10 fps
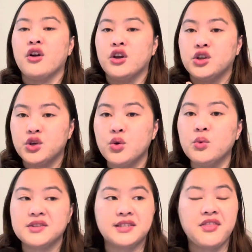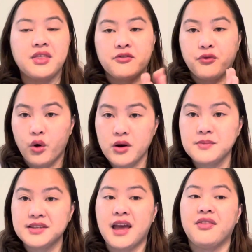you will send the
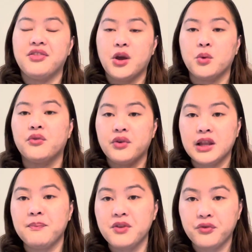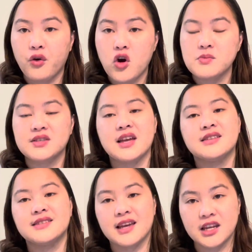forms and they will fill up the forms and
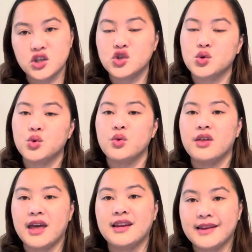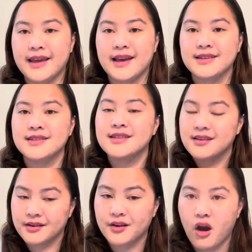send it to the NNAS
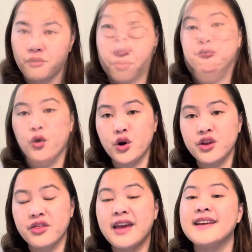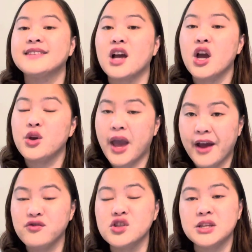office. Fourth is you
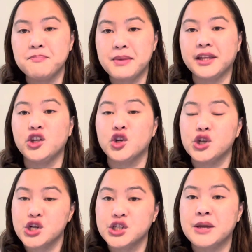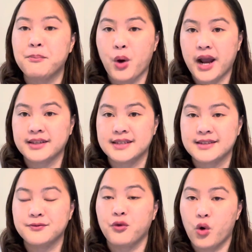have to submit your nursing
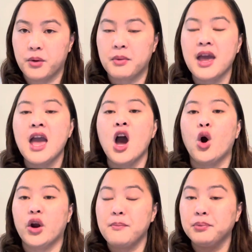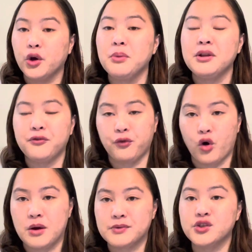practice form or employment
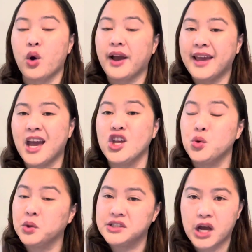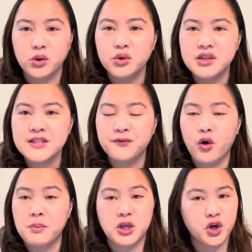form. So again, you will download this
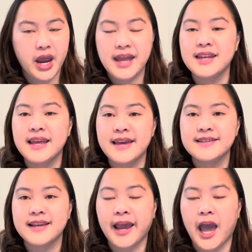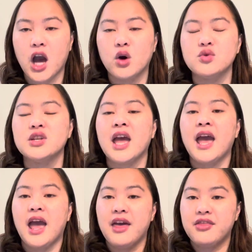form in your NNAS account
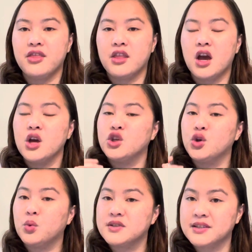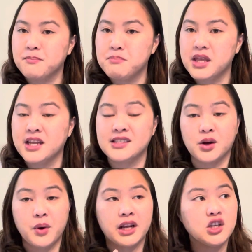and you will submit it
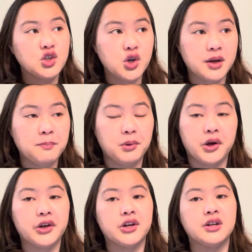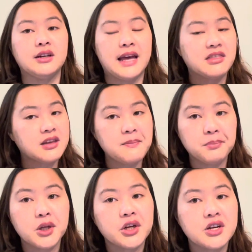directly to your employer, let the
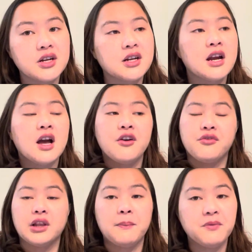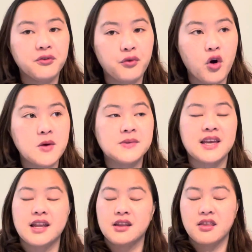employer fill up the forms
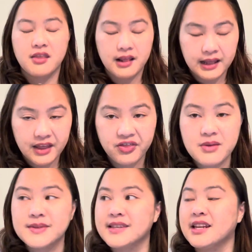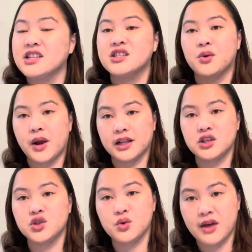and let them send it directly
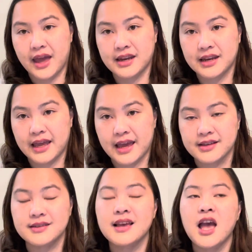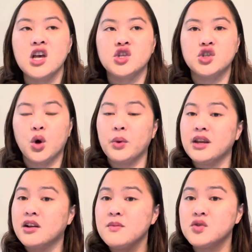to the NNAS. So when
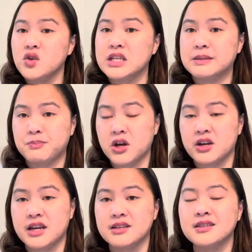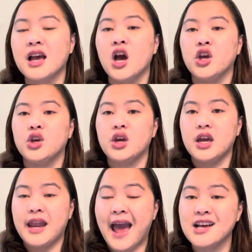it comes to experience,
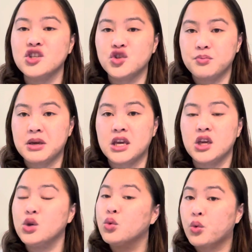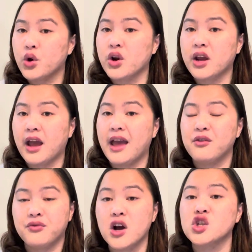it has to be you work and
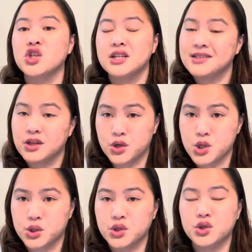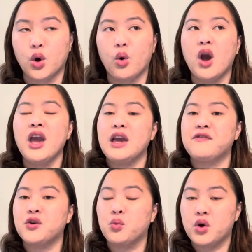function as a nurse. So if
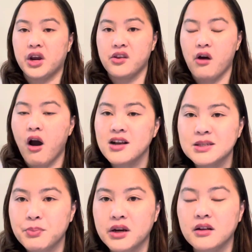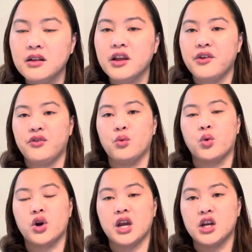you work in the hospital, if you
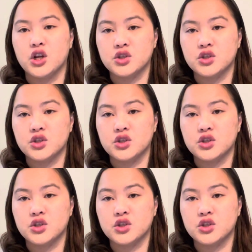work in